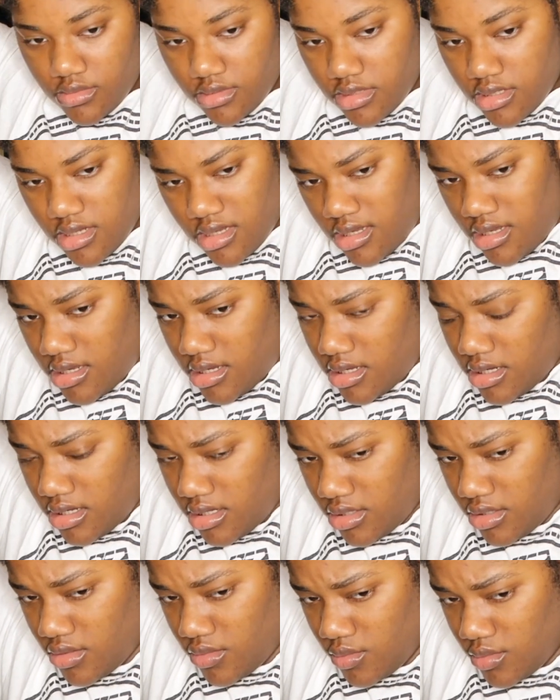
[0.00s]
to find what
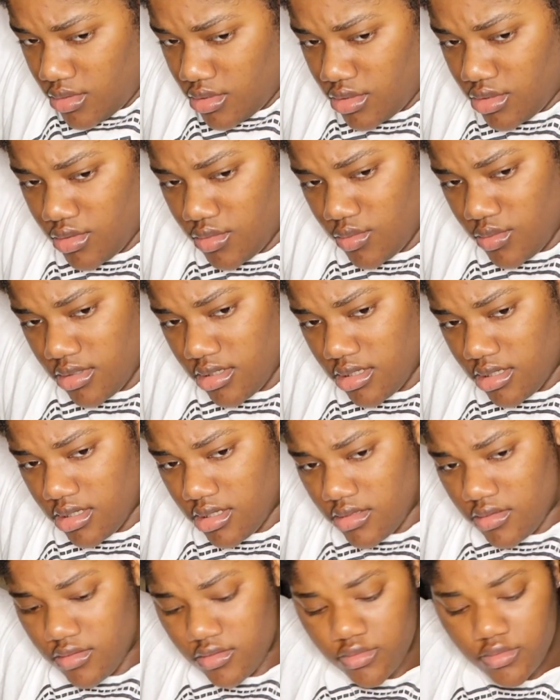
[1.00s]
works best for you and your
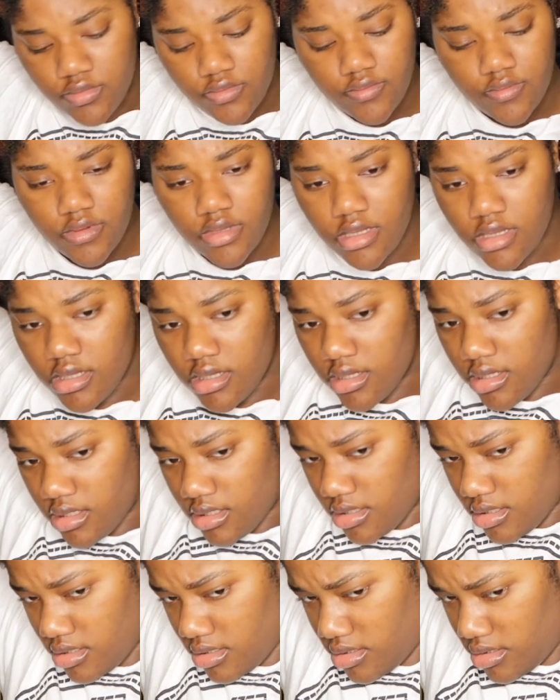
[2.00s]
hair. Everybody's hair
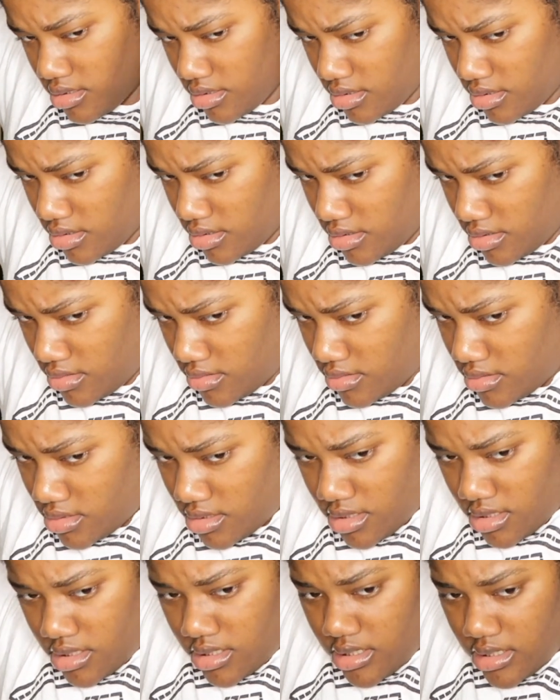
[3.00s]
texture is not the
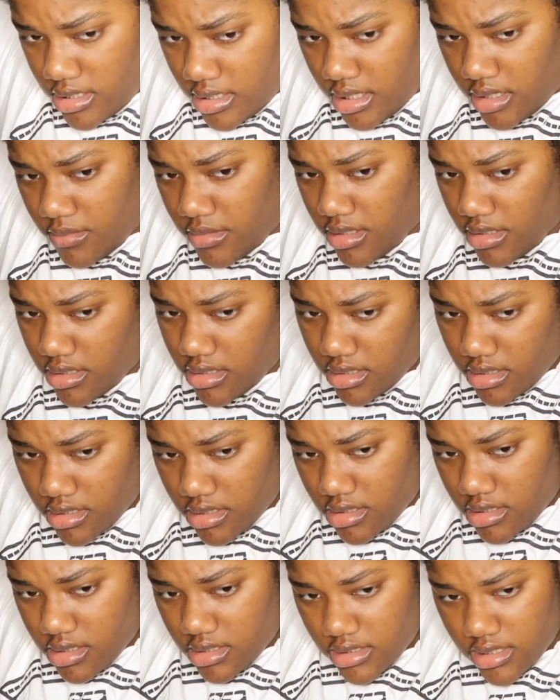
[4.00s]
same. So what
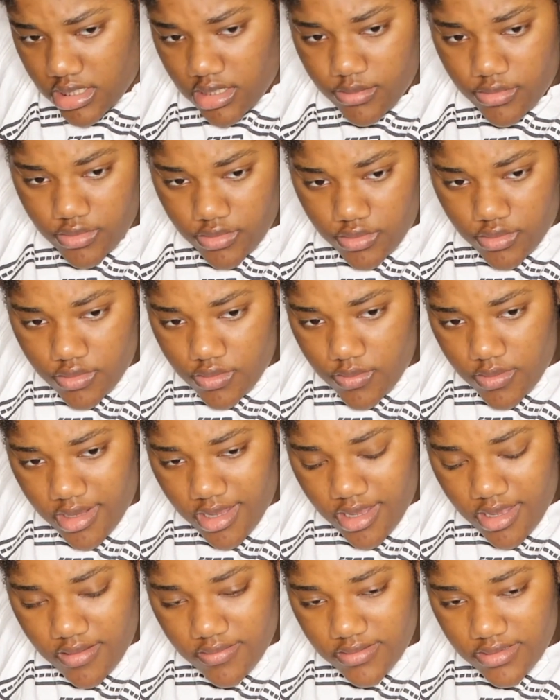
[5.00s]
works for someone may
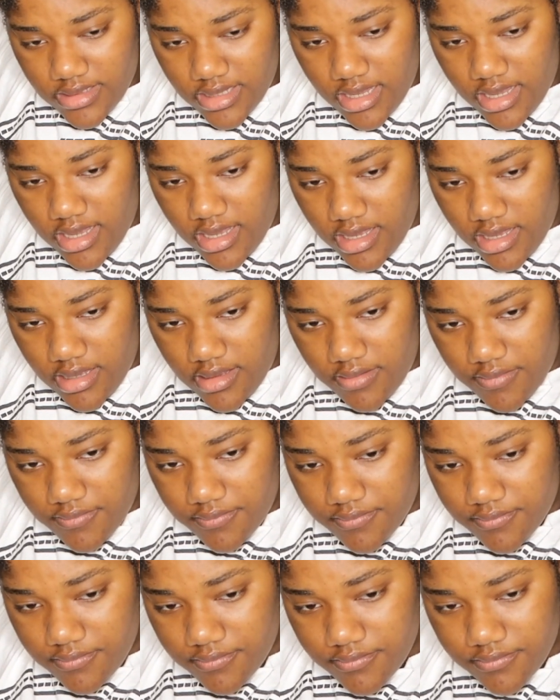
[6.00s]
not work for you. You
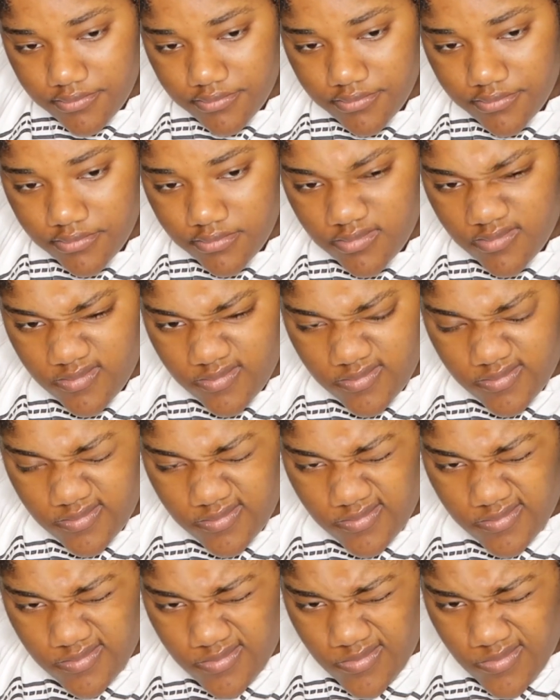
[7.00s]
just have to
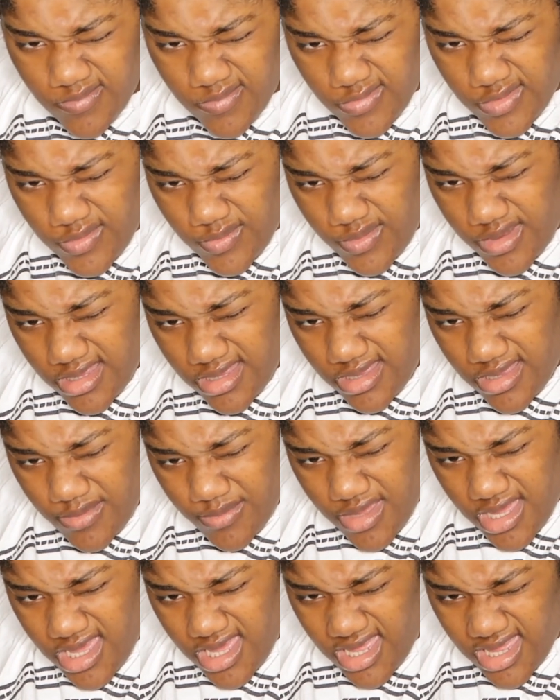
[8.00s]
try things out.